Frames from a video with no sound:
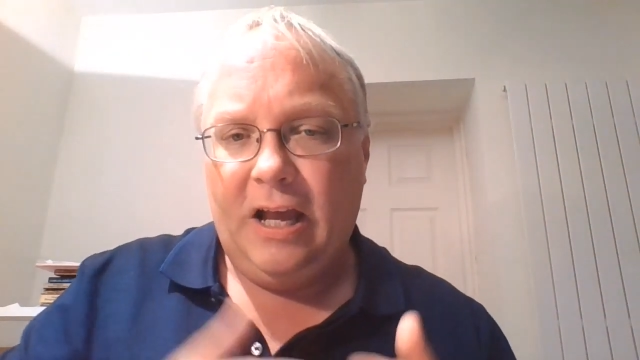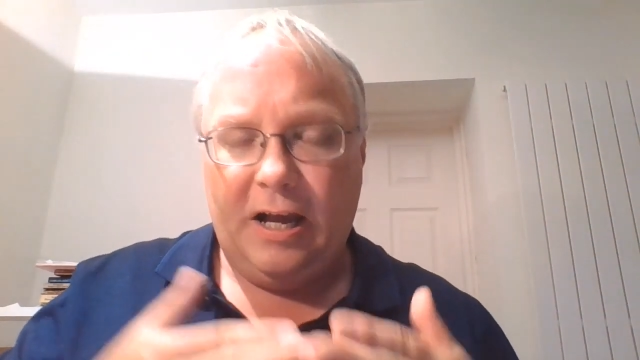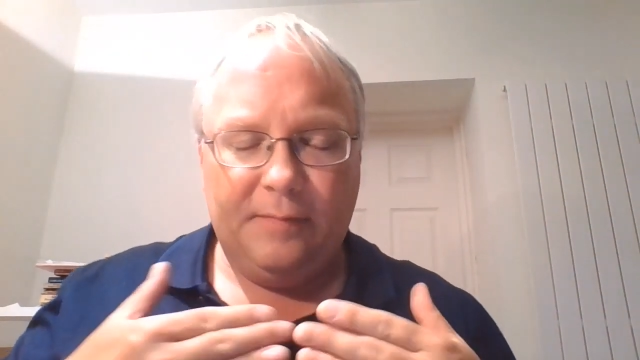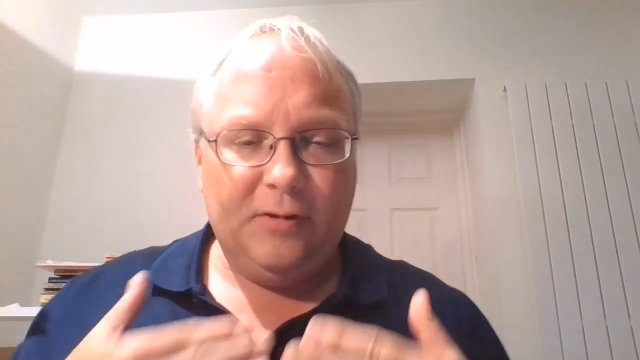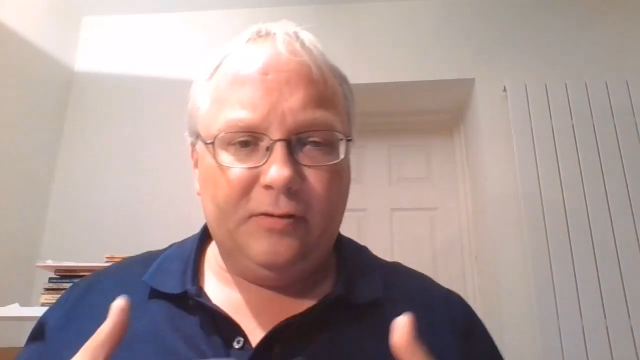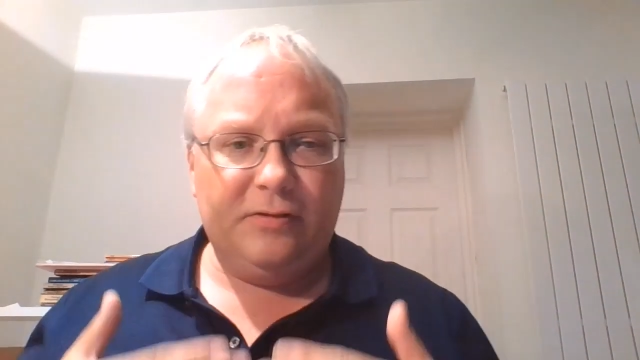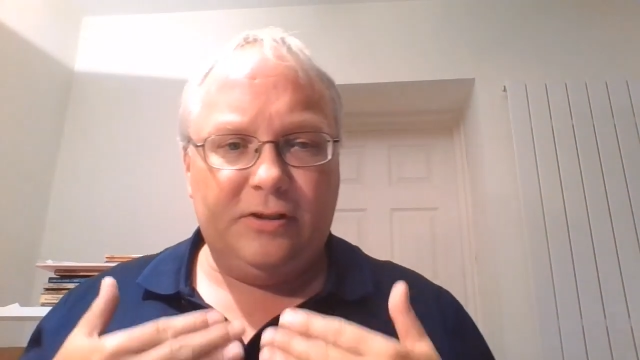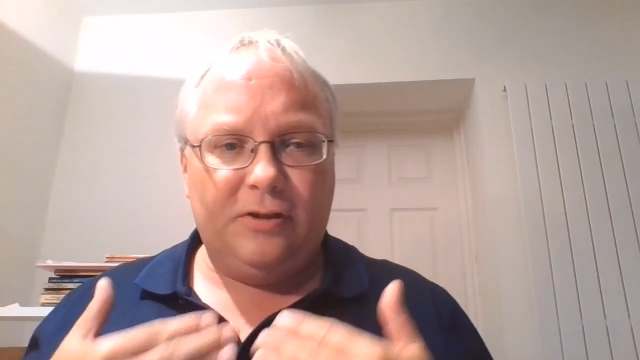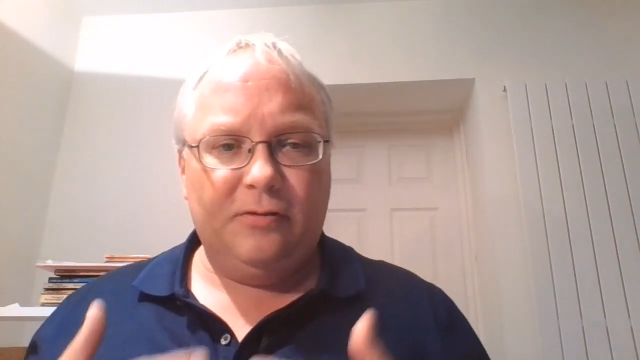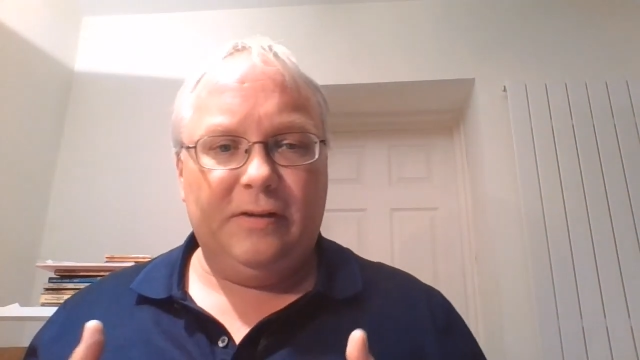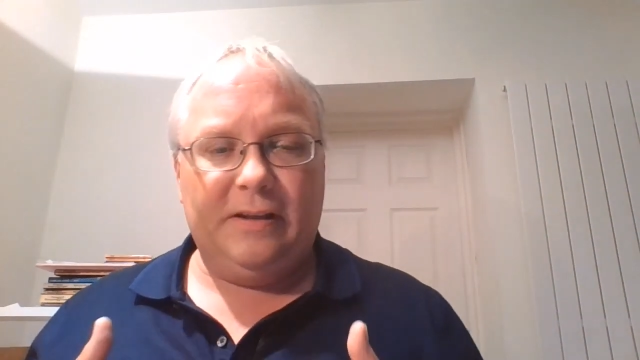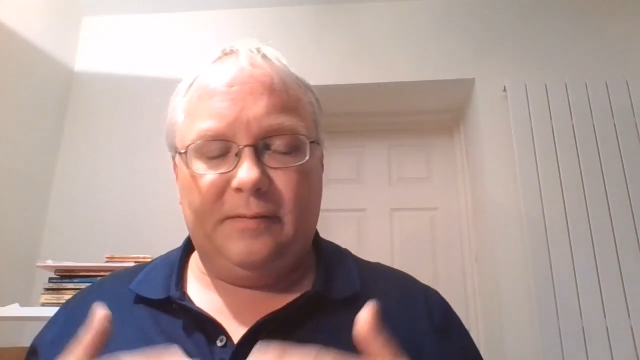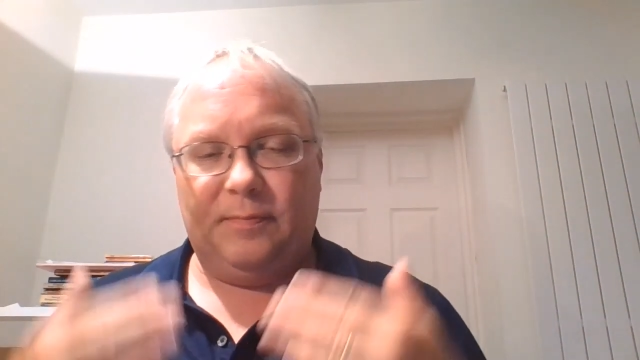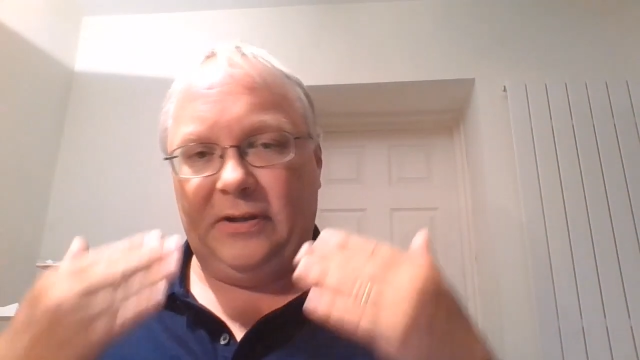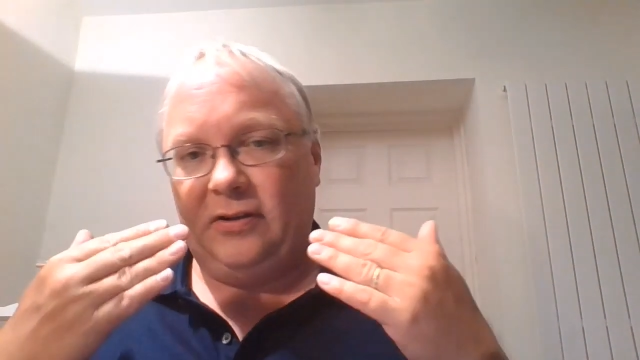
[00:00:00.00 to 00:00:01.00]
I'm not
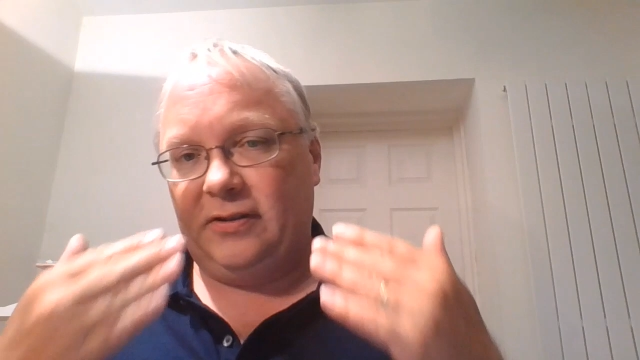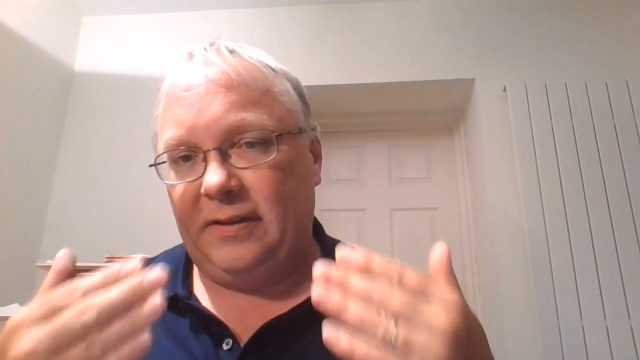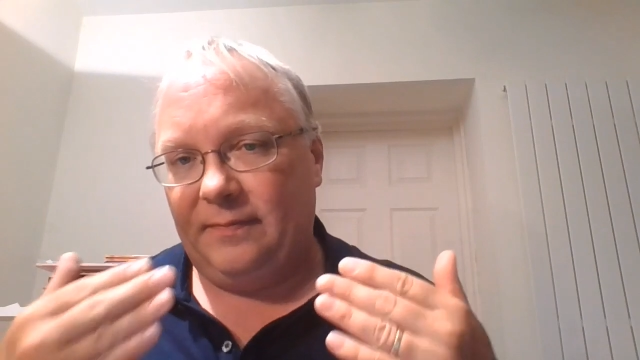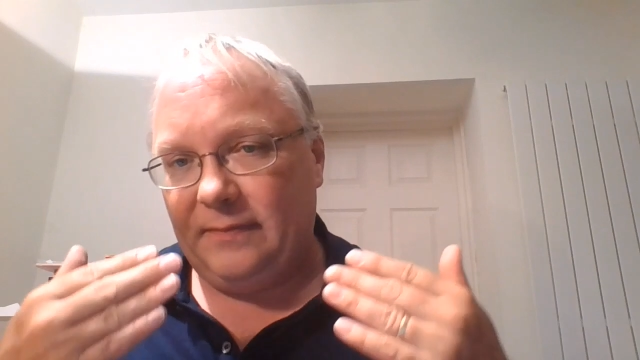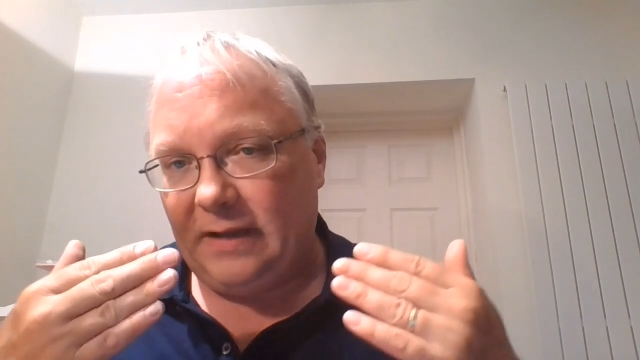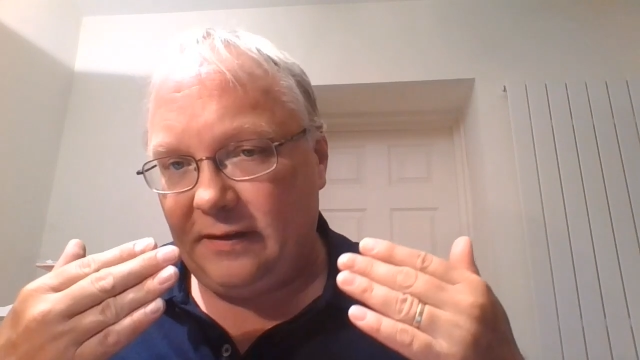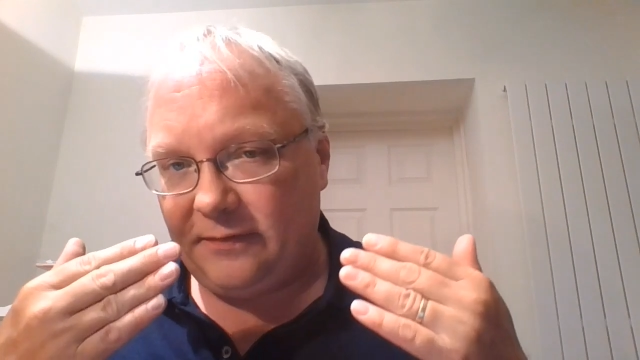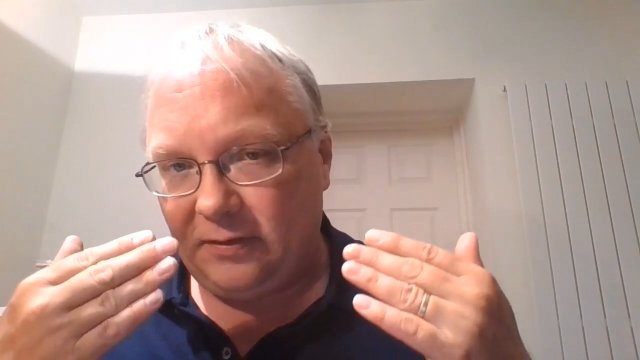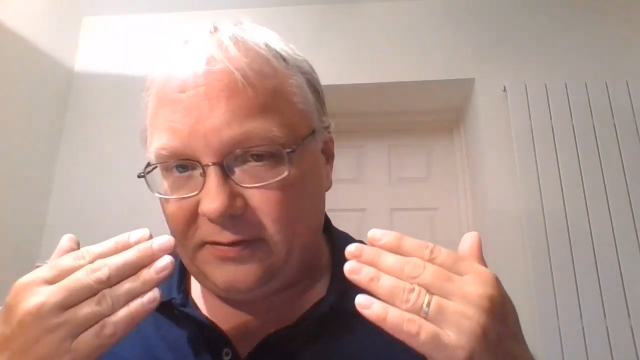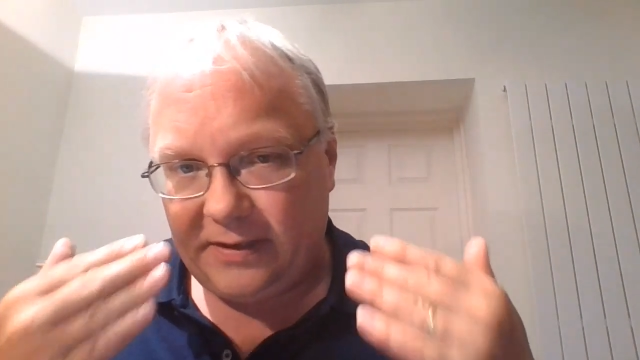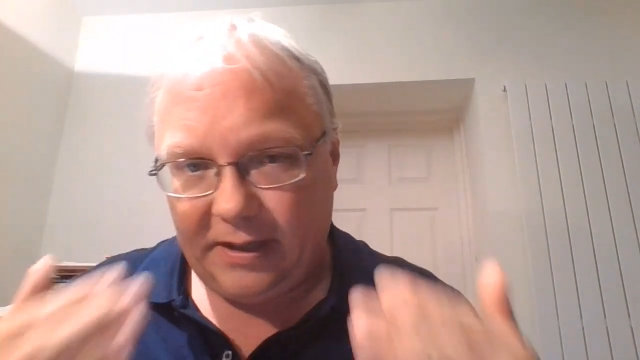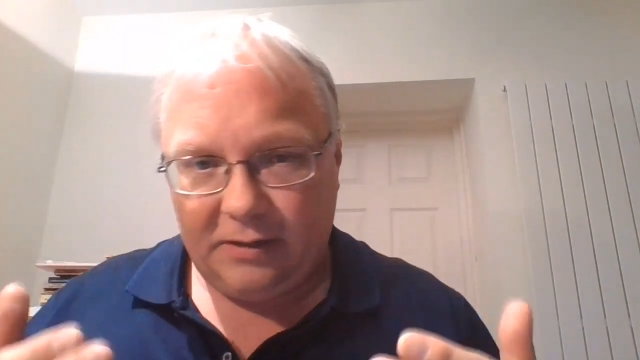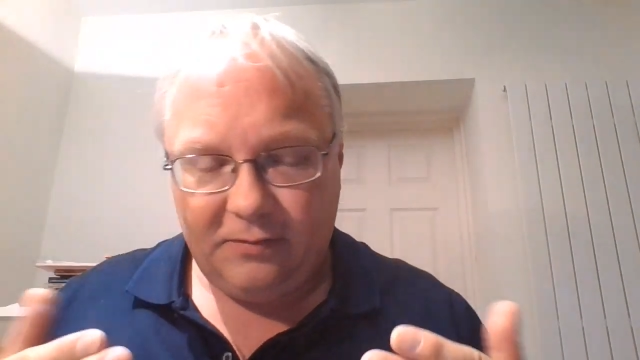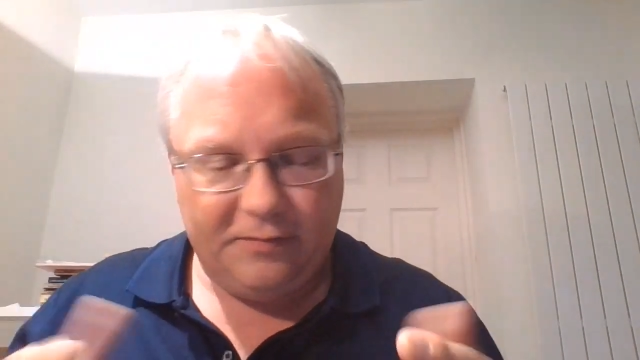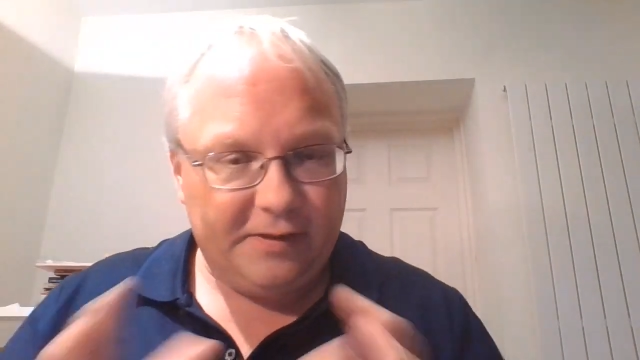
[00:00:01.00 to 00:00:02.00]
doing it because I've got
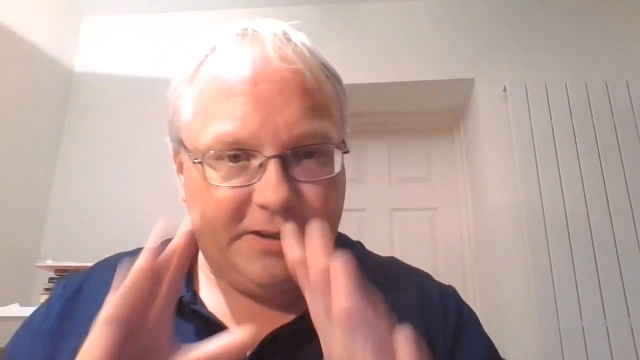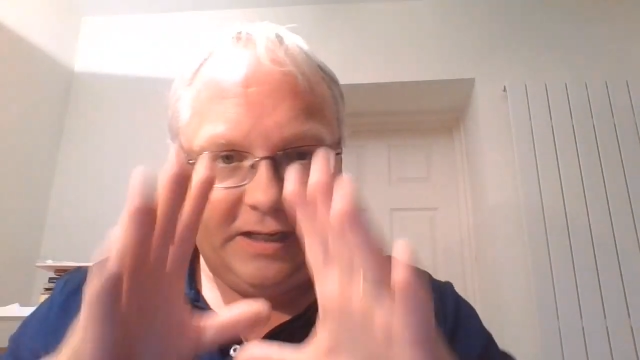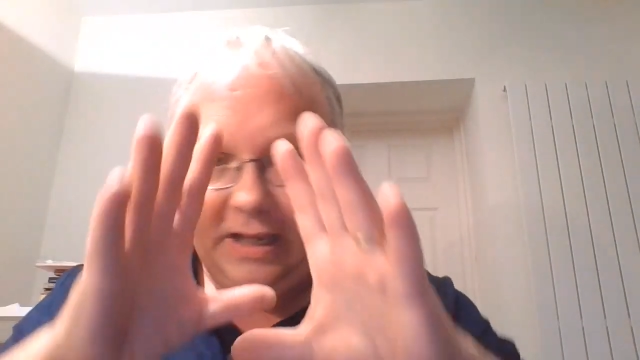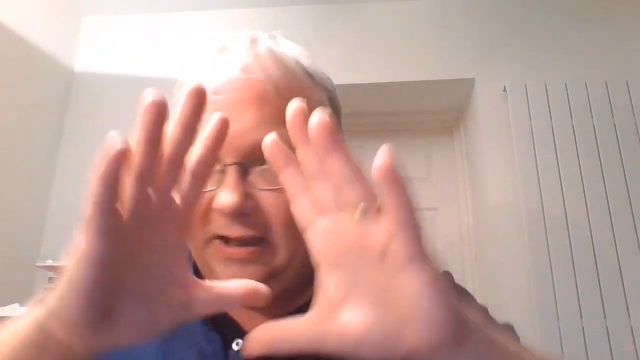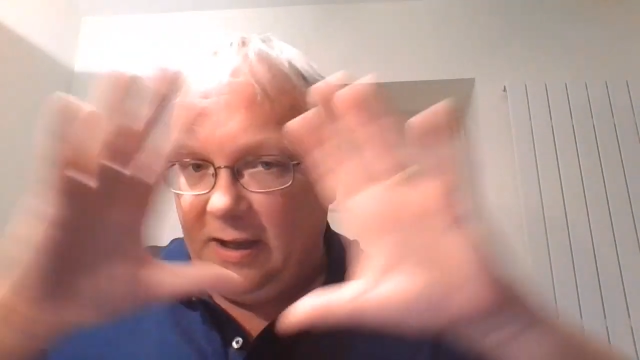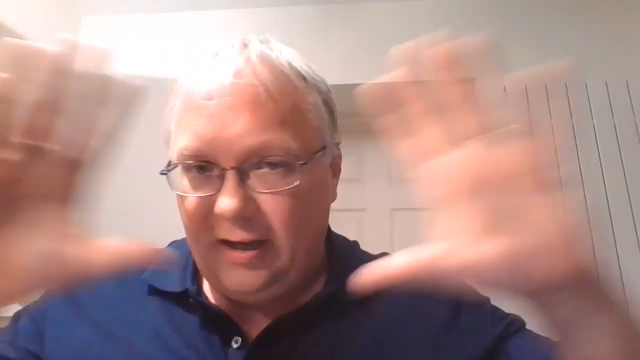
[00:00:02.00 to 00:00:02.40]
tunnel vision.